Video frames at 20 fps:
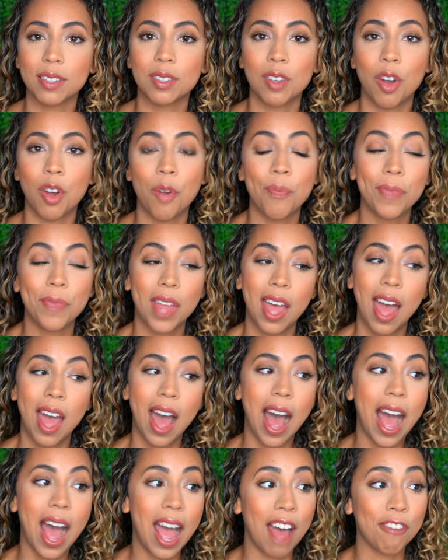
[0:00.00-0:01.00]
So
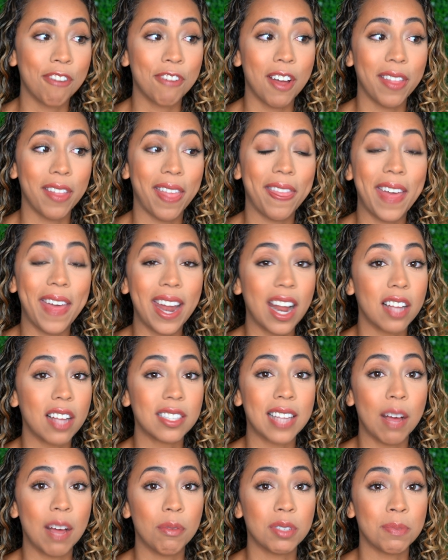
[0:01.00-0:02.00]
I have found that
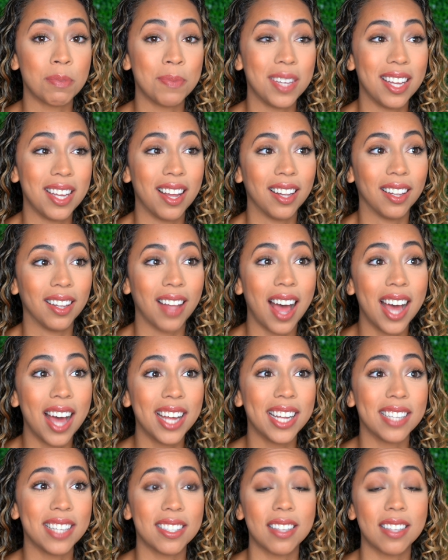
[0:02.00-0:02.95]
has helped me a lot.